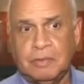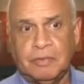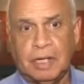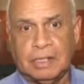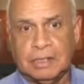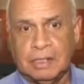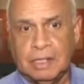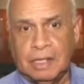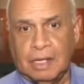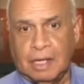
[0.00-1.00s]
we've got
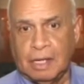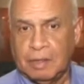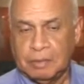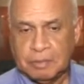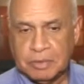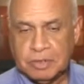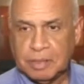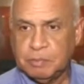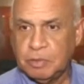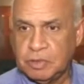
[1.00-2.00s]

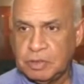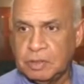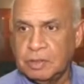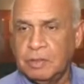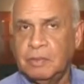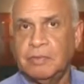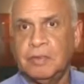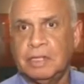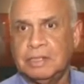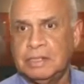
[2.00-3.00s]
shot put, we've
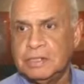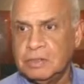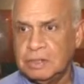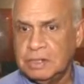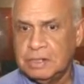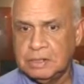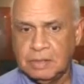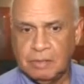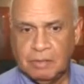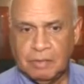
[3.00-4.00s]
got discuses,
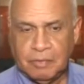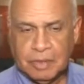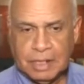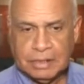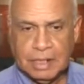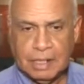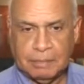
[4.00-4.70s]
we've got